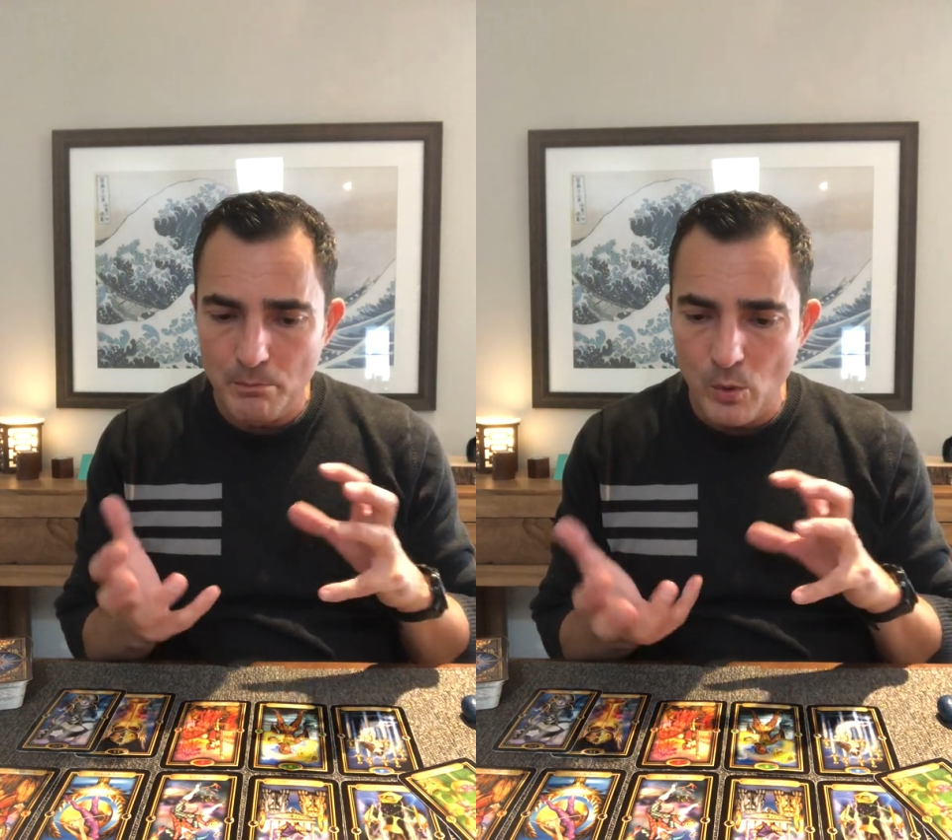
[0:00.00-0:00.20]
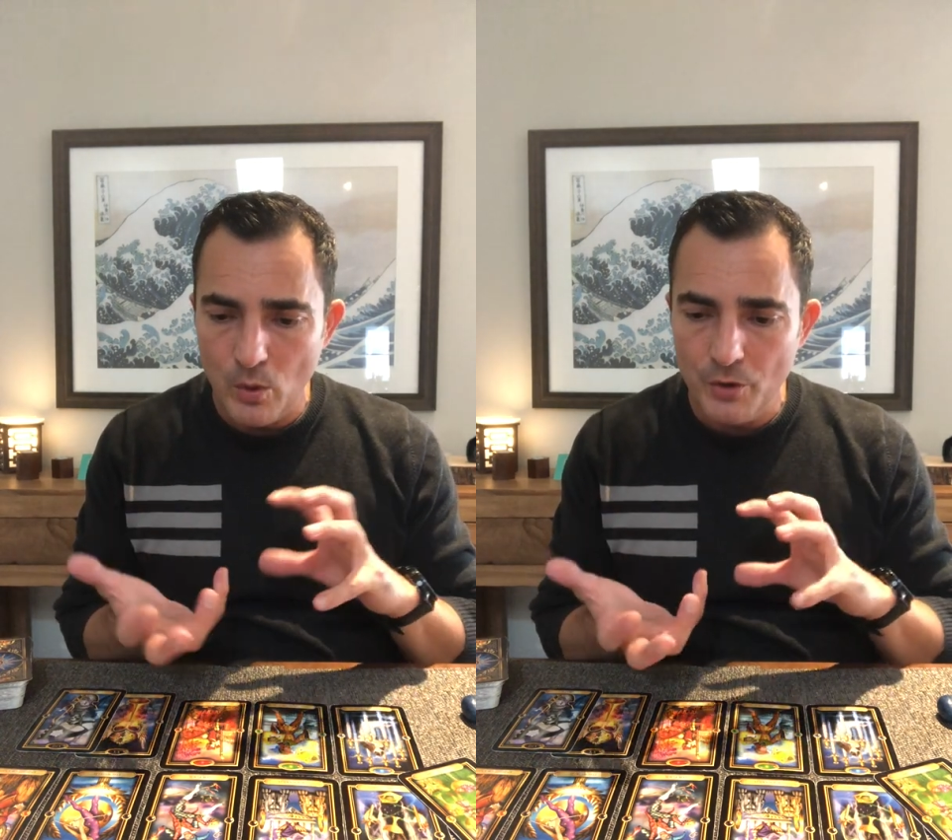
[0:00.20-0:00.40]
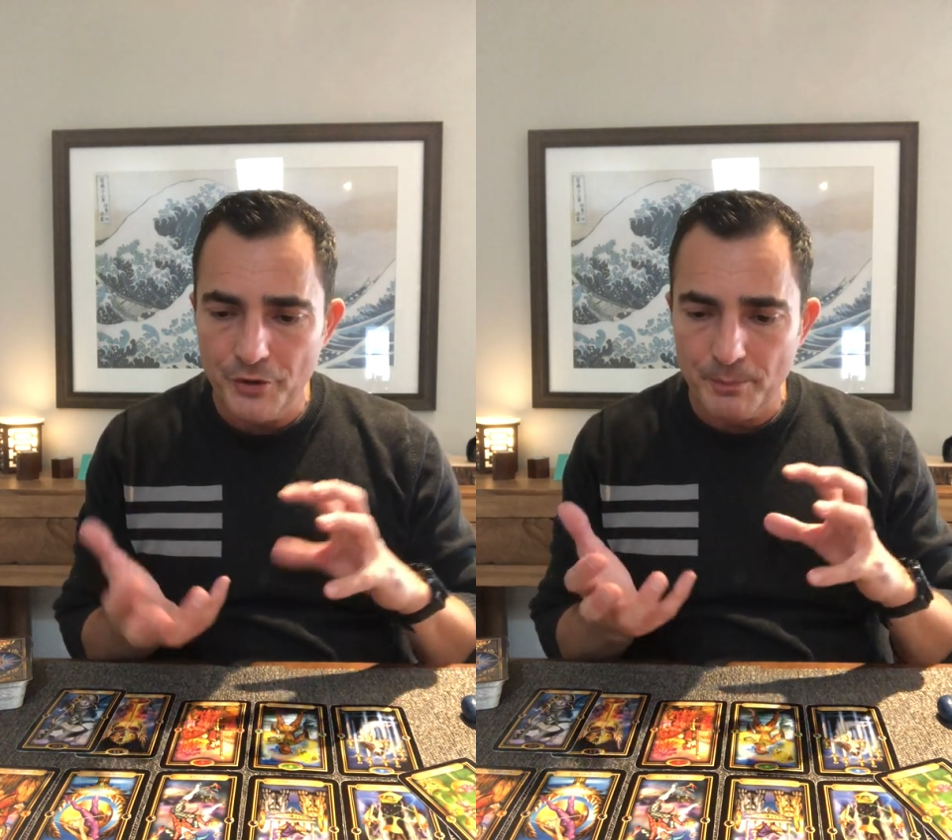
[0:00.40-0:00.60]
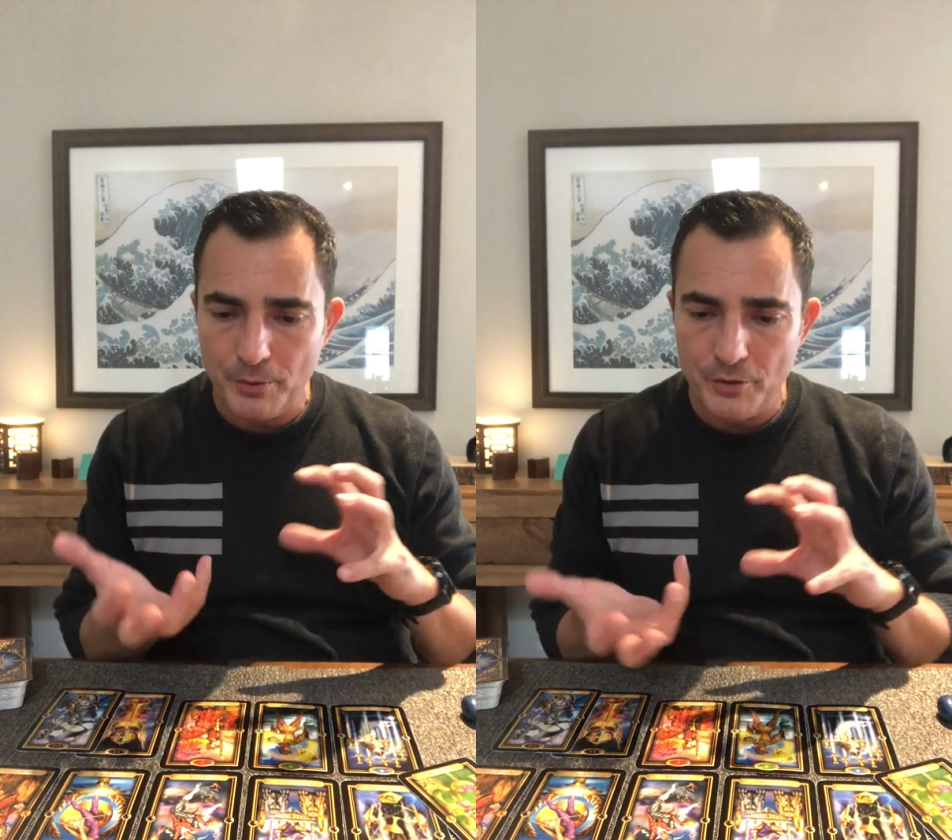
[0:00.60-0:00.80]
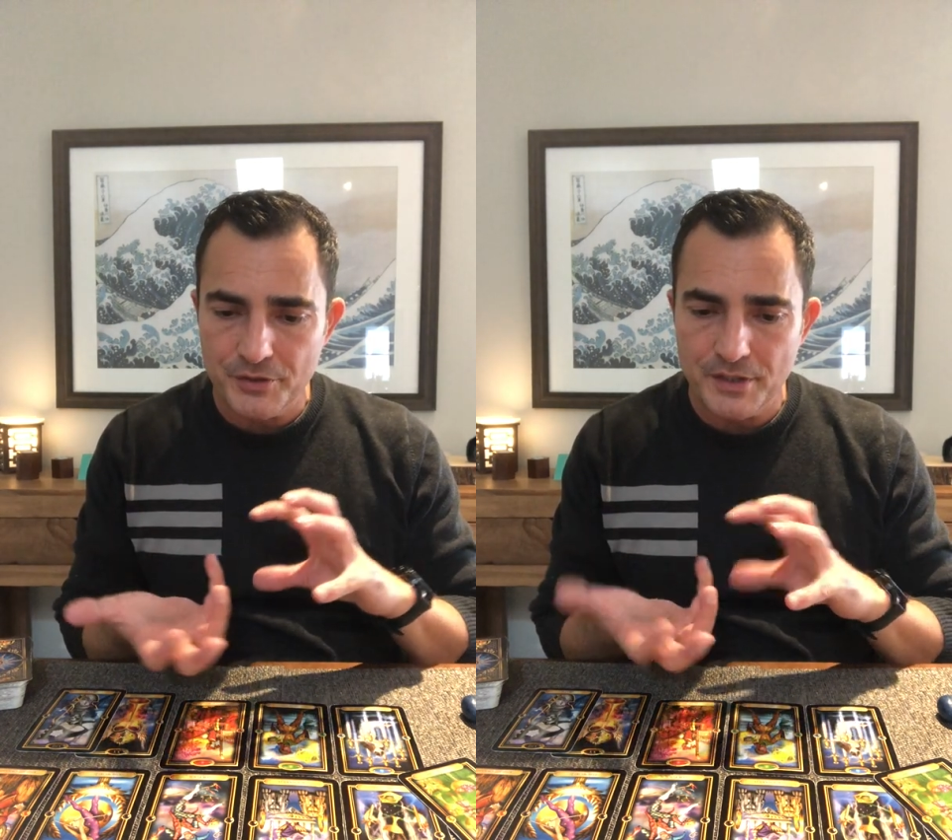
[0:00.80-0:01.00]
mold the
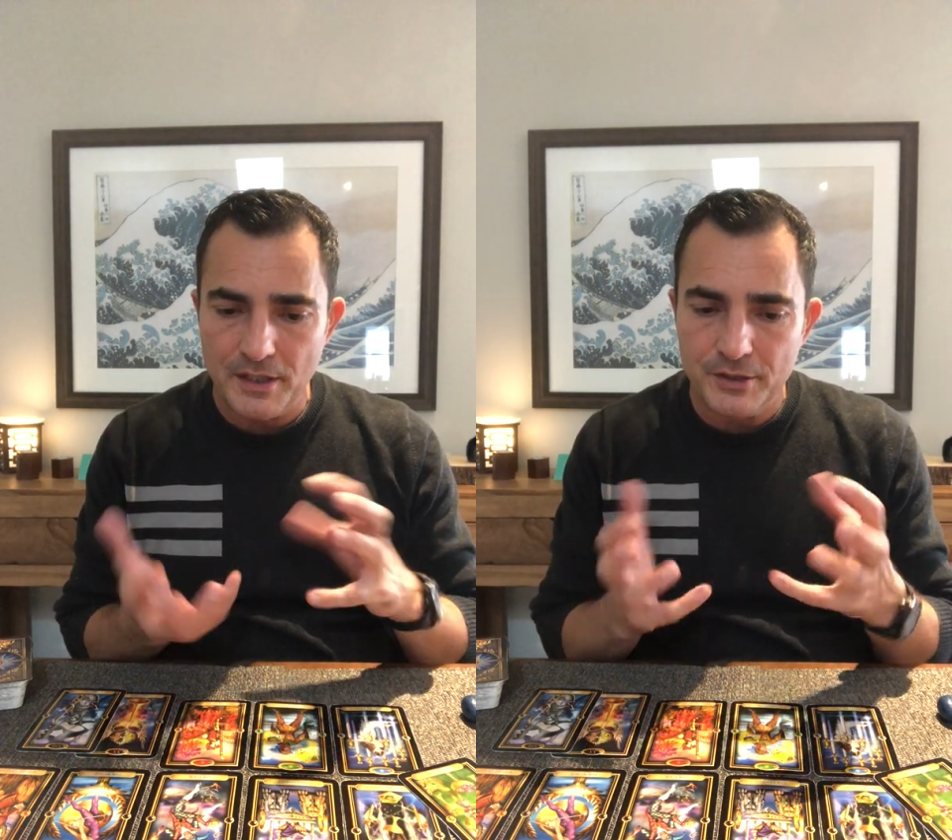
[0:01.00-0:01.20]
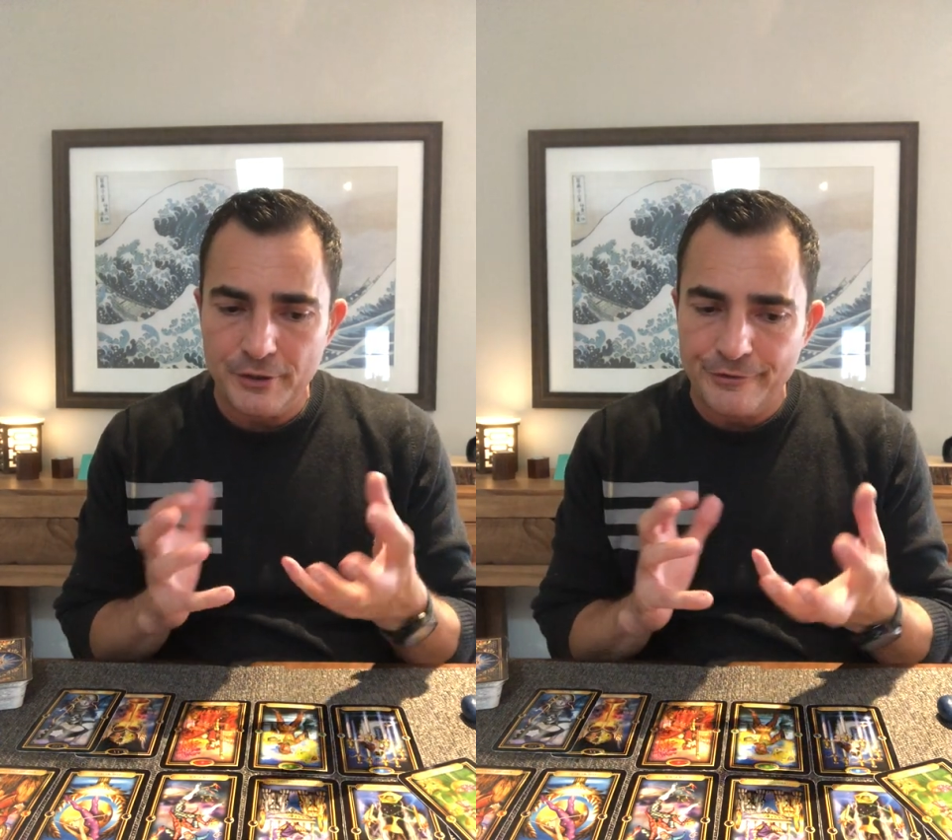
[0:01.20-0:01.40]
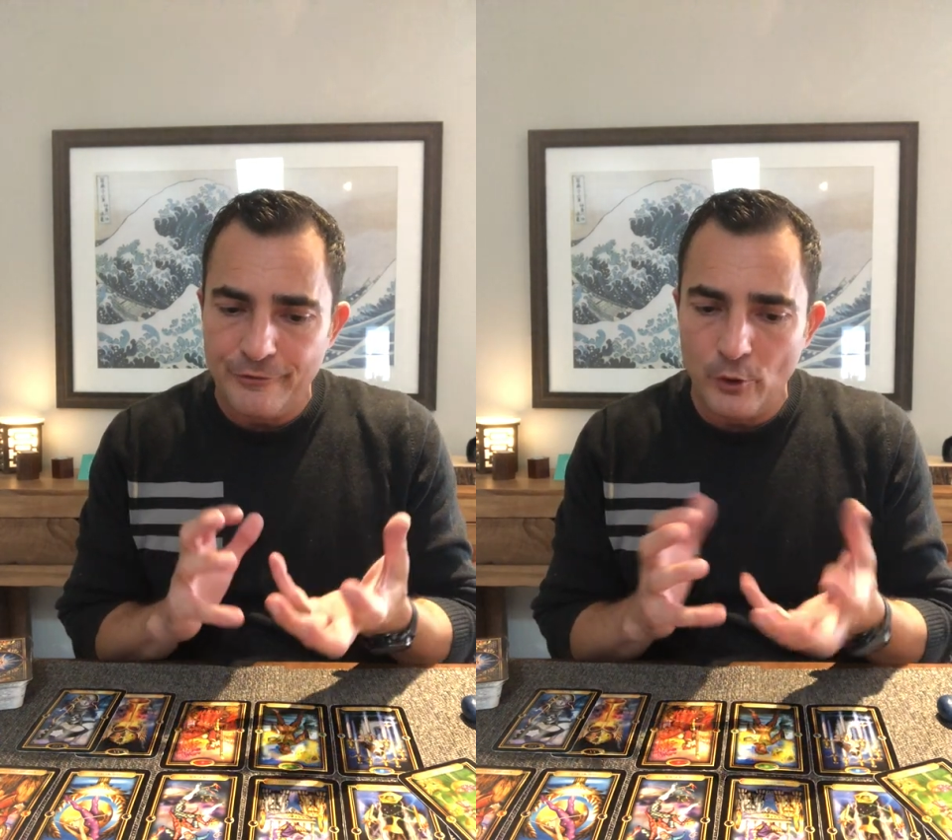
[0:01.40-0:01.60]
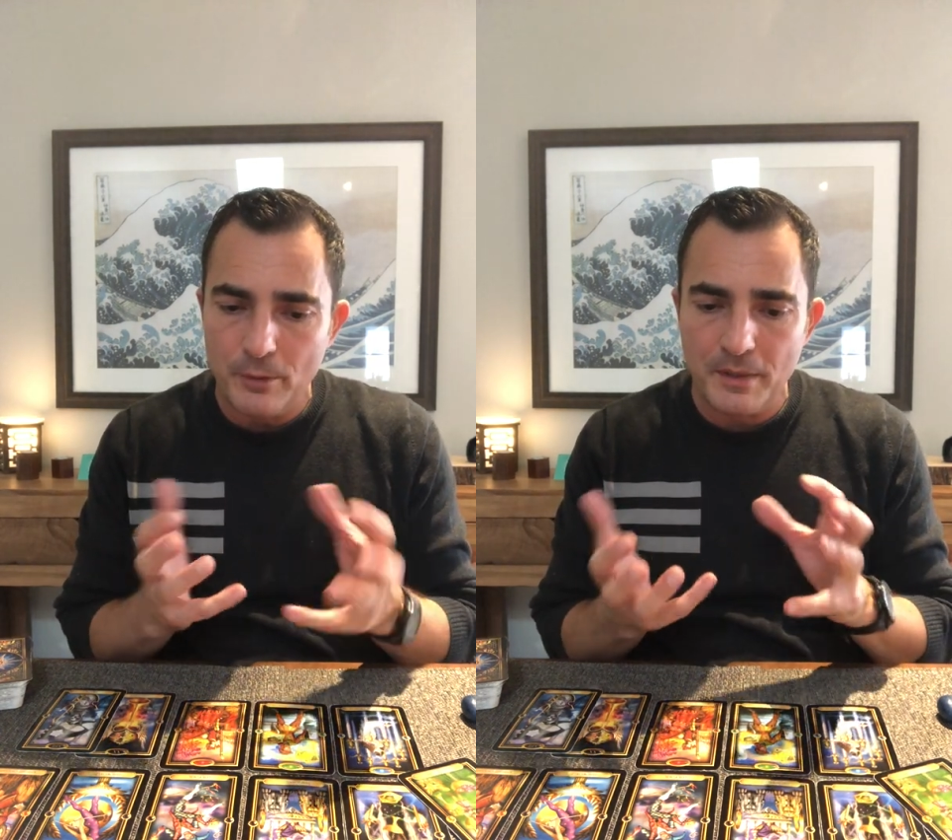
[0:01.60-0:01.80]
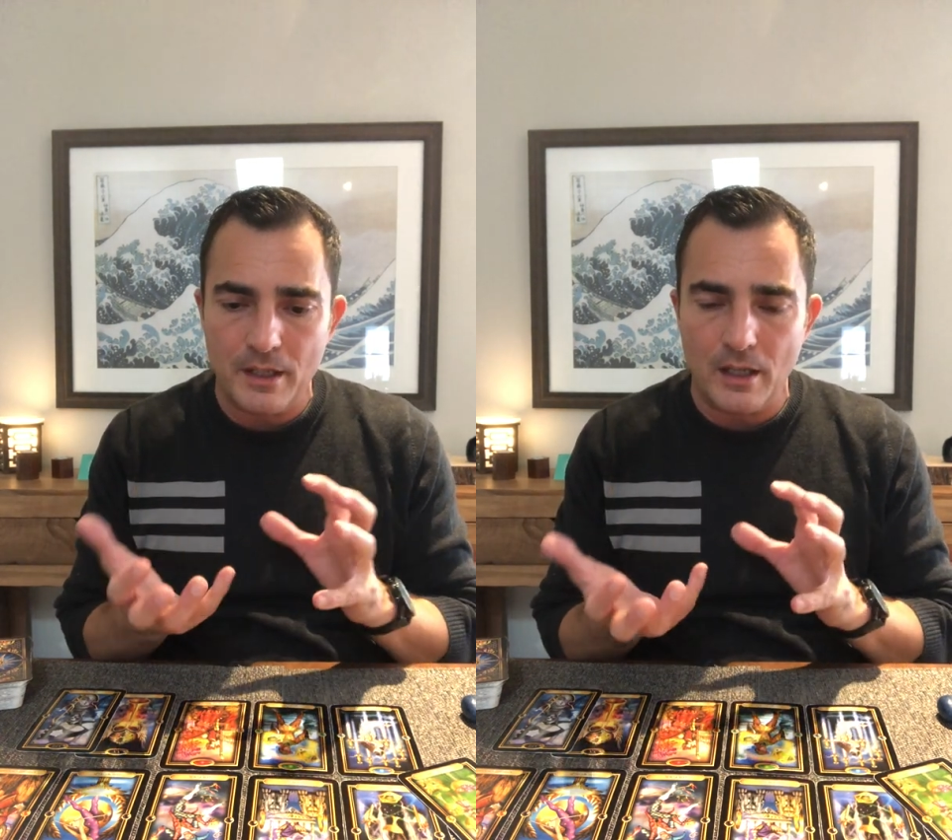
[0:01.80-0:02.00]
person into
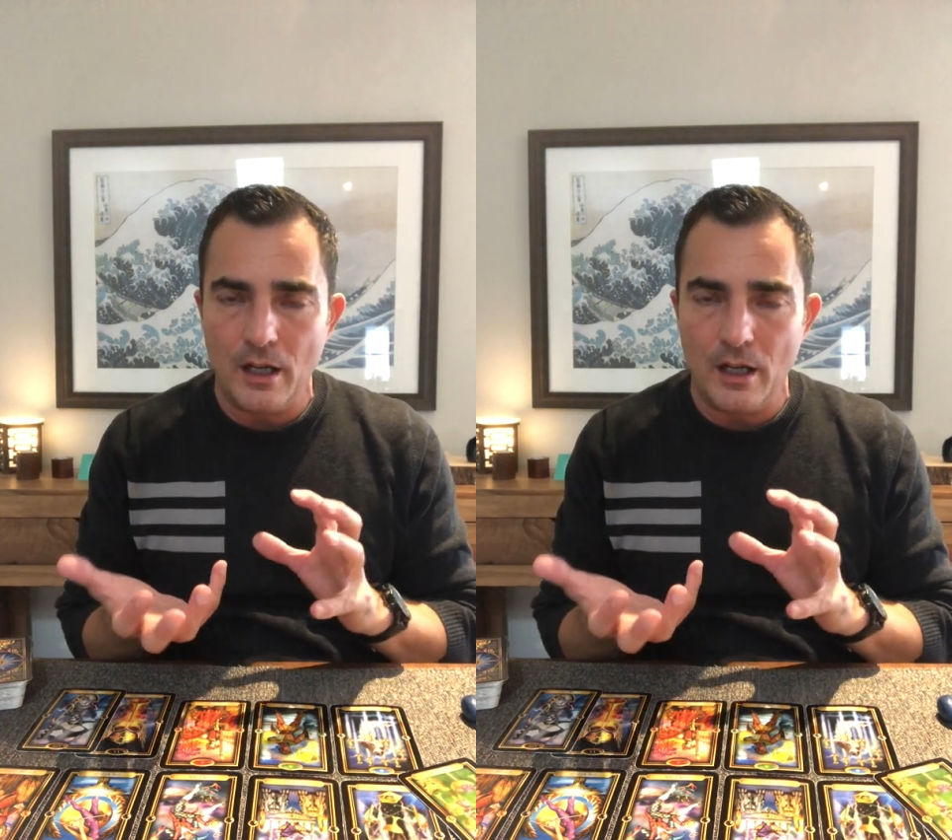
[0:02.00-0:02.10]
forming